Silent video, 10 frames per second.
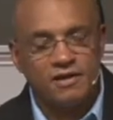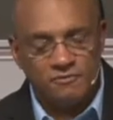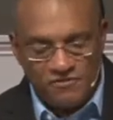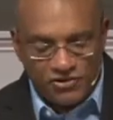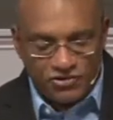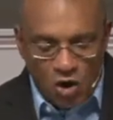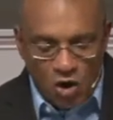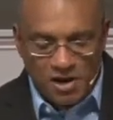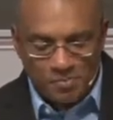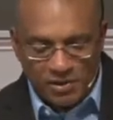Fix your hope
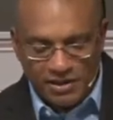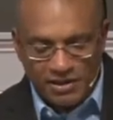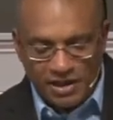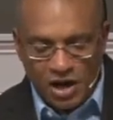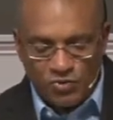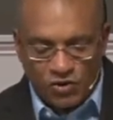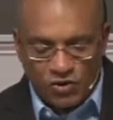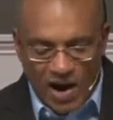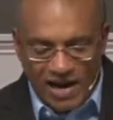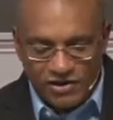completely on the
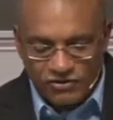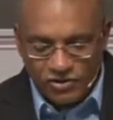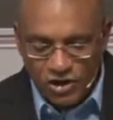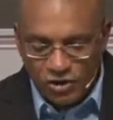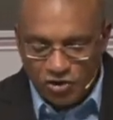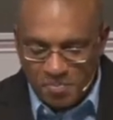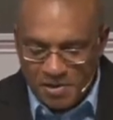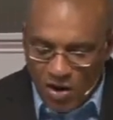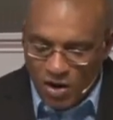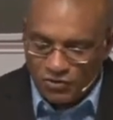grace to be
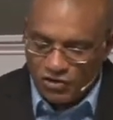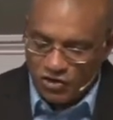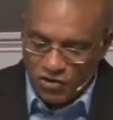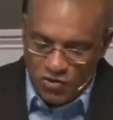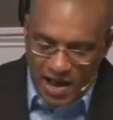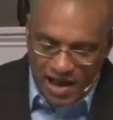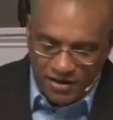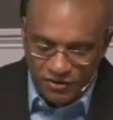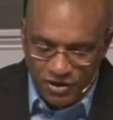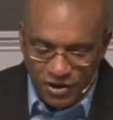brought to you
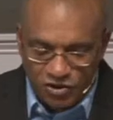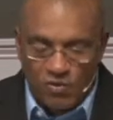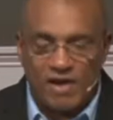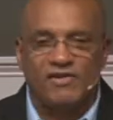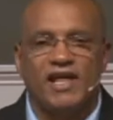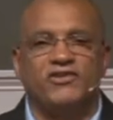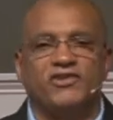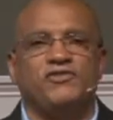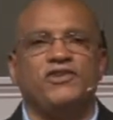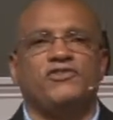at the revelation
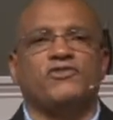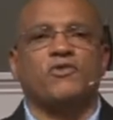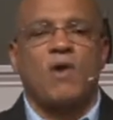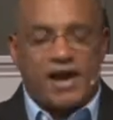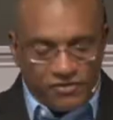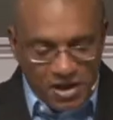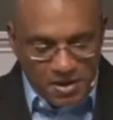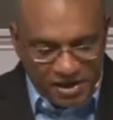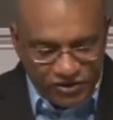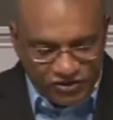of Jesus Christ.
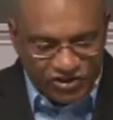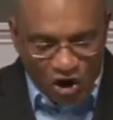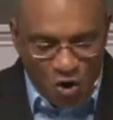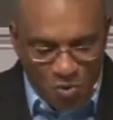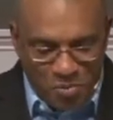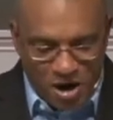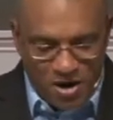Be sober.